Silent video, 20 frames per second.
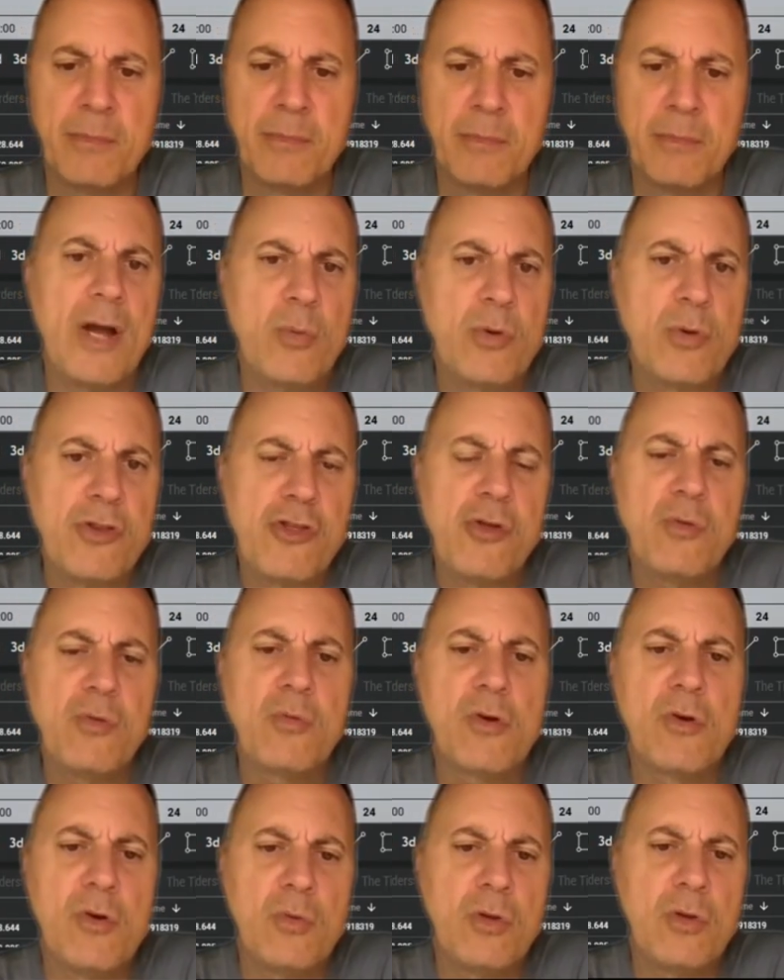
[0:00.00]
Why would
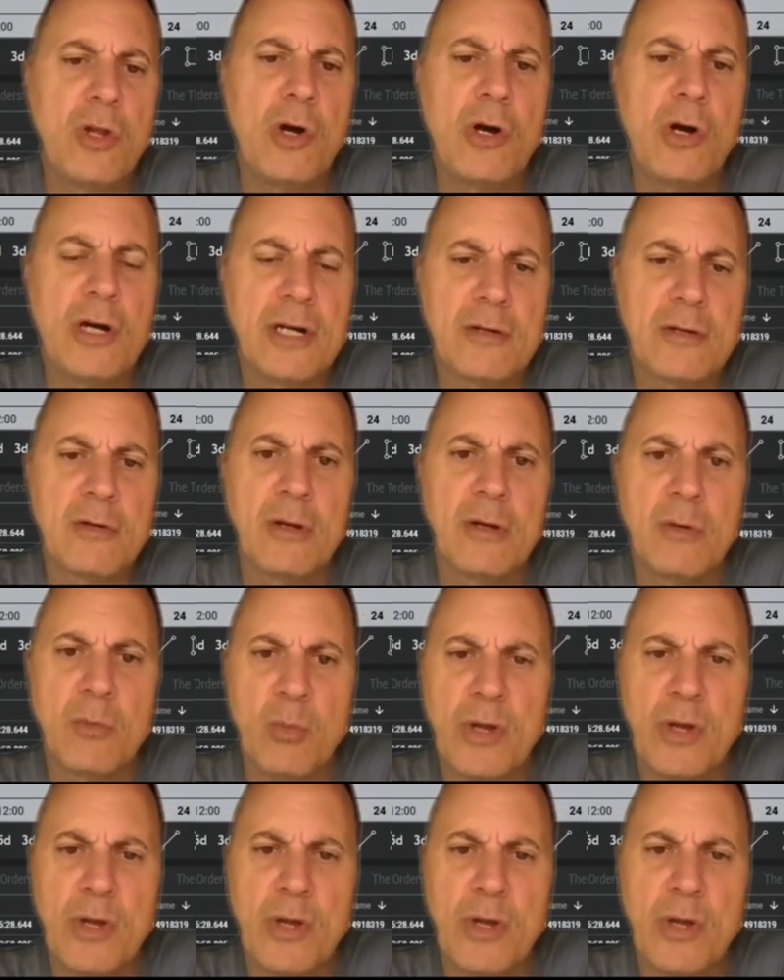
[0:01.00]
you go long